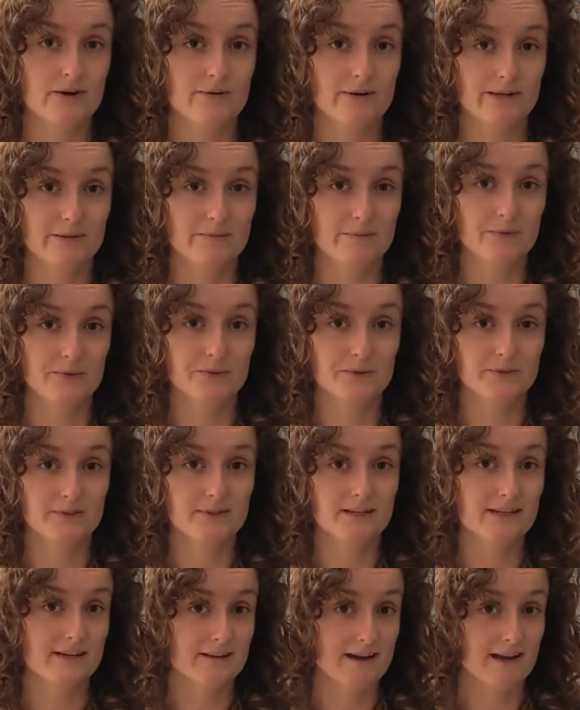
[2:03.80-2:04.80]
very important,
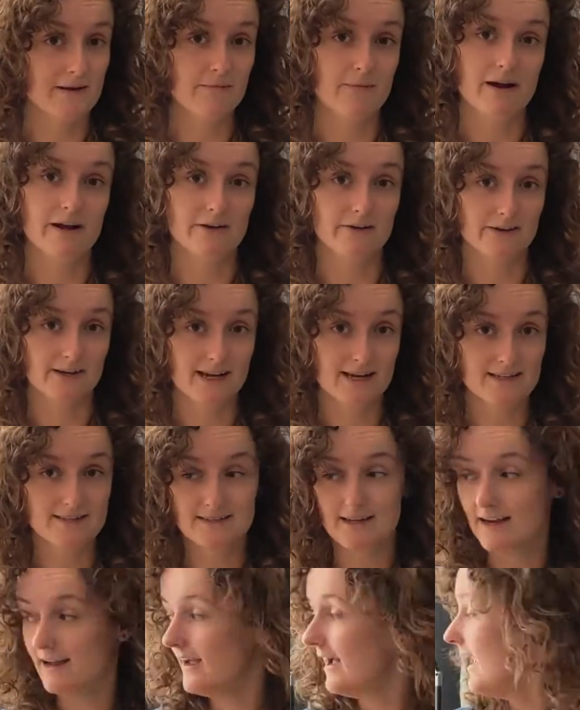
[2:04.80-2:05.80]
and I have my
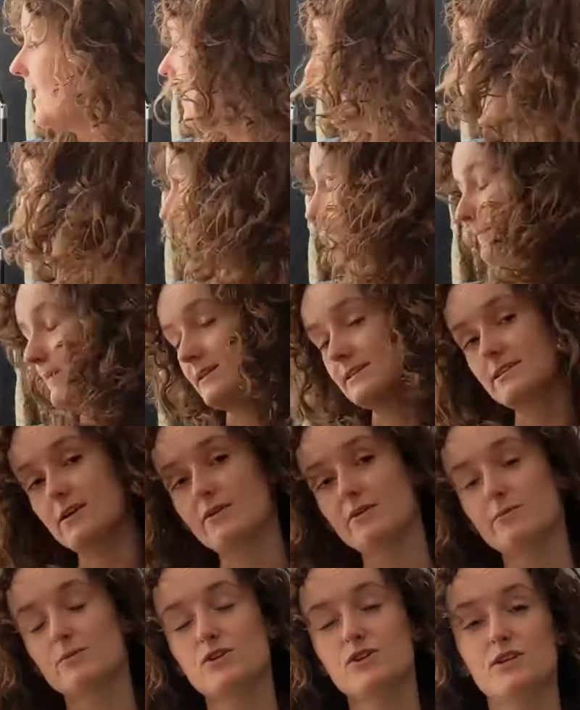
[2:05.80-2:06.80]
organza and my
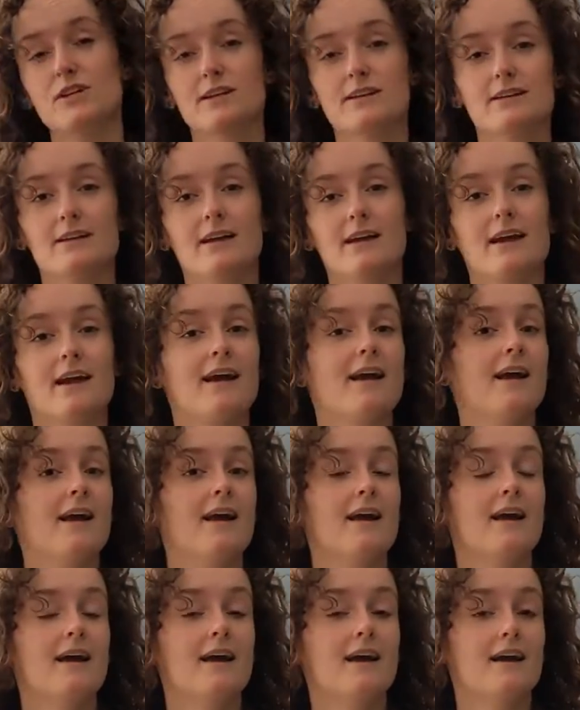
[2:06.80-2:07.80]
sewing machine.
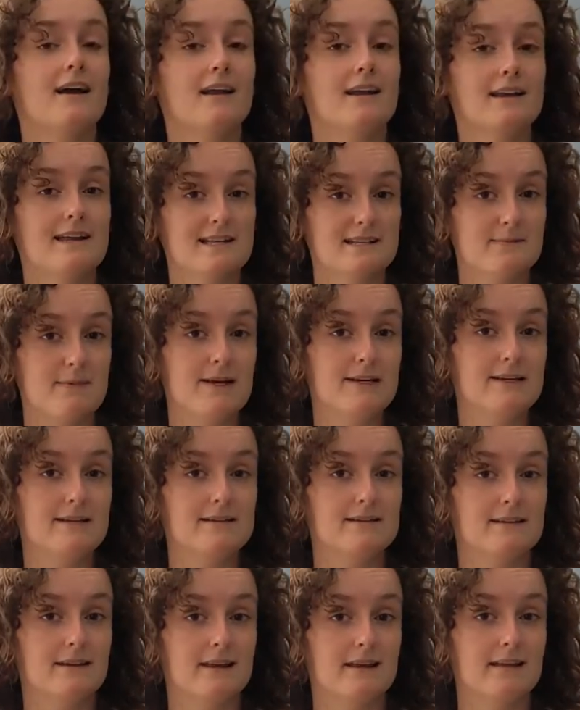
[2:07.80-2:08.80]
Let's make
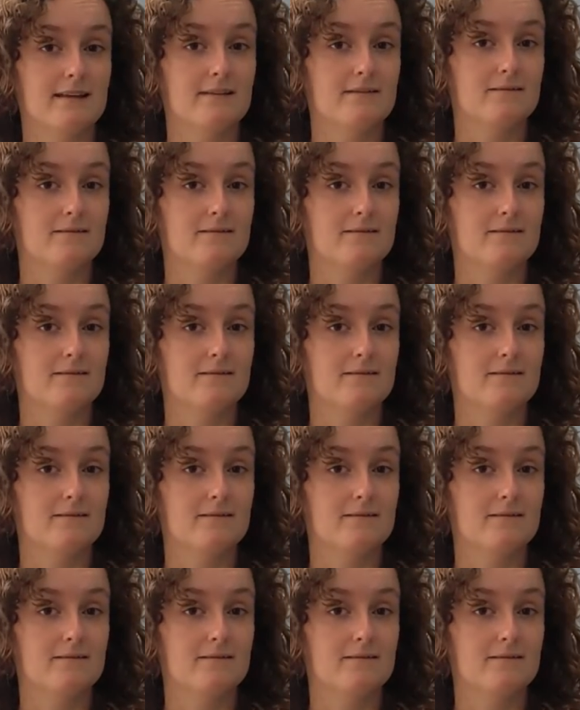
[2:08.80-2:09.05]
this thing.